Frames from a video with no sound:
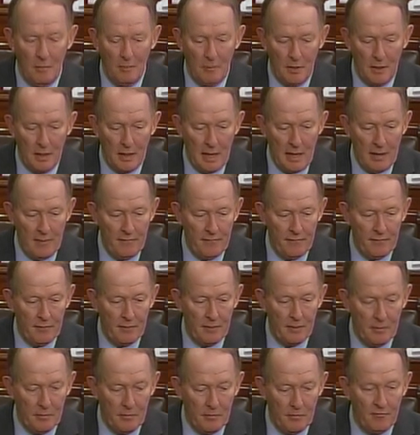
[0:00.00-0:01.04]
but I've
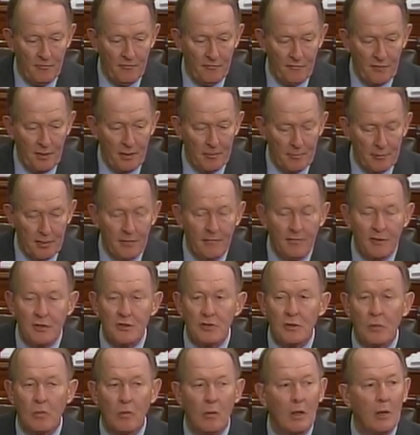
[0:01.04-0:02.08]
felt
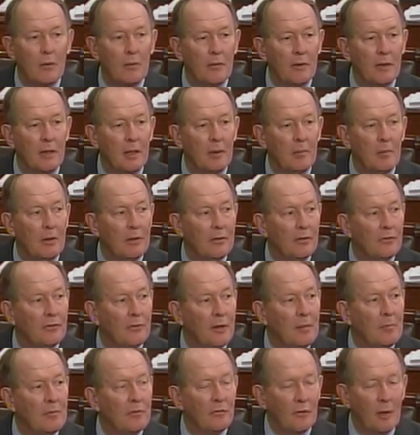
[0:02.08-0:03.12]
privileged to work with him on the
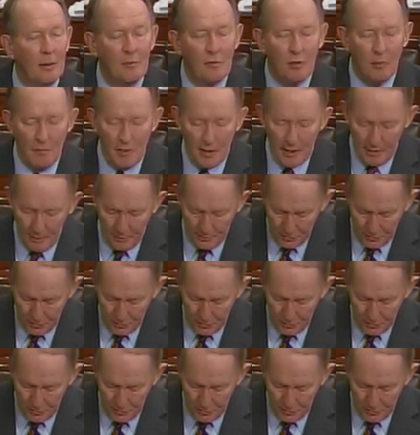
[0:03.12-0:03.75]
same subcommittee on